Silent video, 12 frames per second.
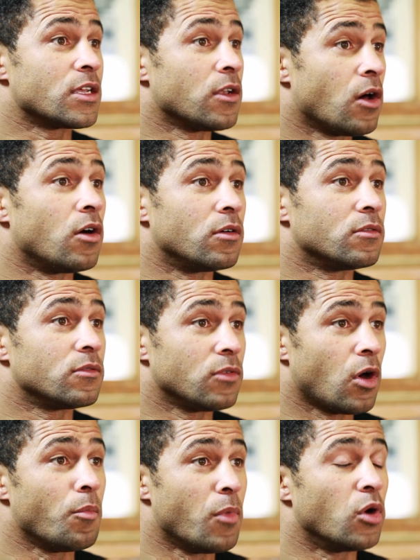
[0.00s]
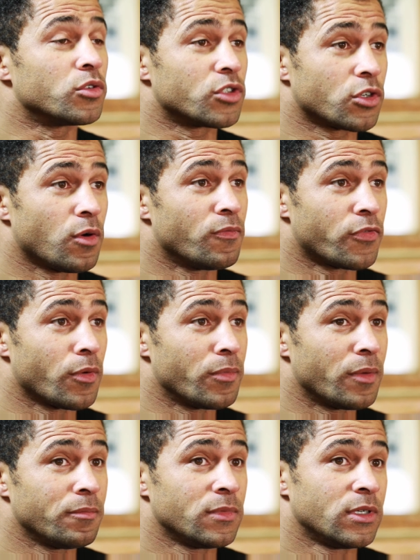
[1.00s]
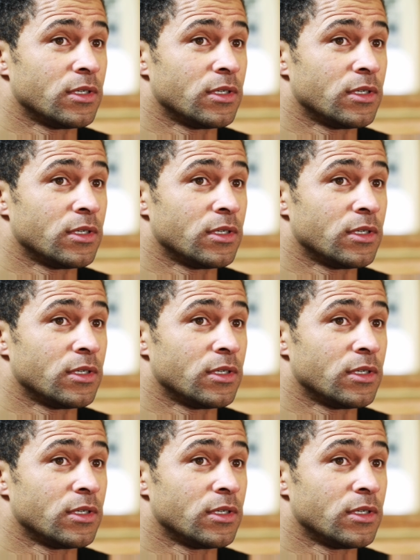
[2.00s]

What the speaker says: a lot more to come from them,